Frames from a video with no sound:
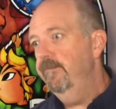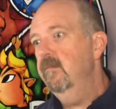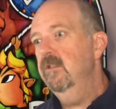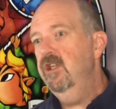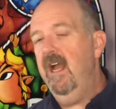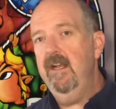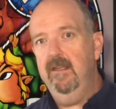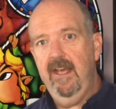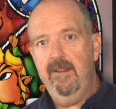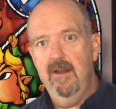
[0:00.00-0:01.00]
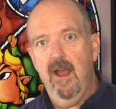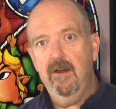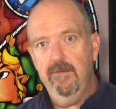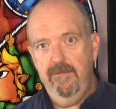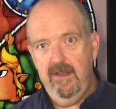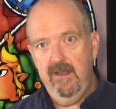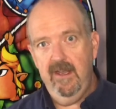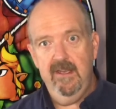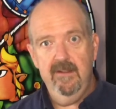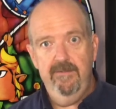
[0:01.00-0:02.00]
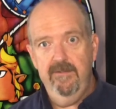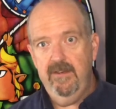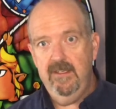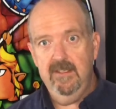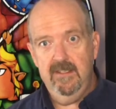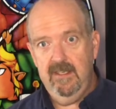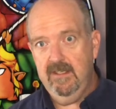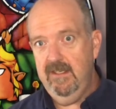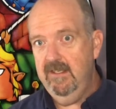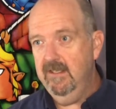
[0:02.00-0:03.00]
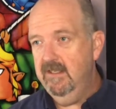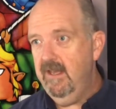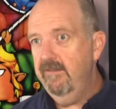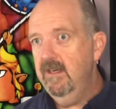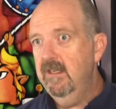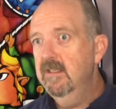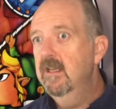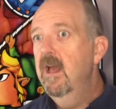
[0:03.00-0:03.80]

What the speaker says: child ethnography in the 50s and 60s and 70s.